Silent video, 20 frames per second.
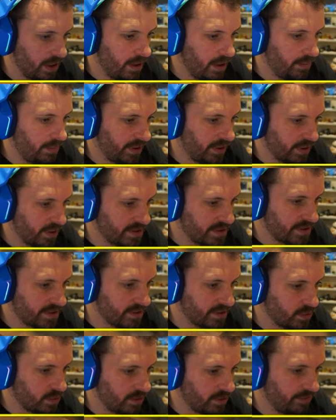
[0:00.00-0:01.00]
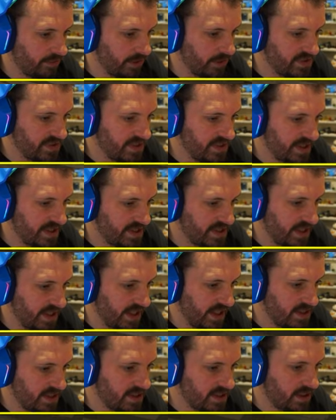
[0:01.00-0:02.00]
Because as wonderful as this
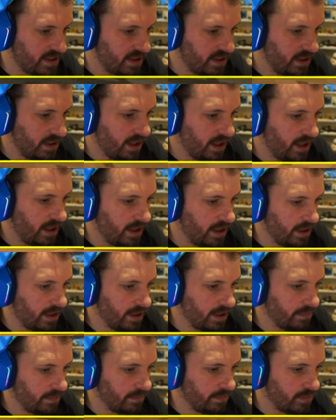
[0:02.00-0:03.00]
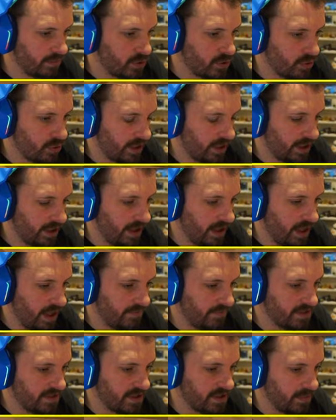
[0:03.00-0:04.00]
is, um, trying to
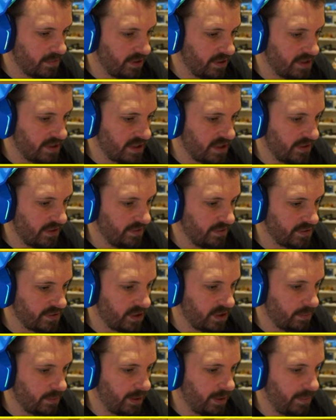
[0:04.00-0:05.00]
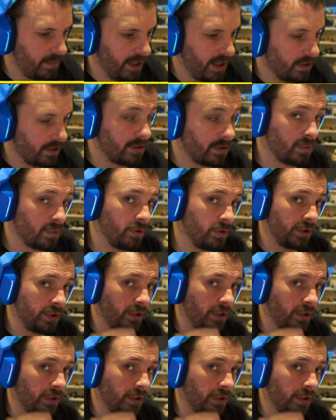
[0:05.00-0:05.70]
harvest them at this level is going to be a pain. Because we're only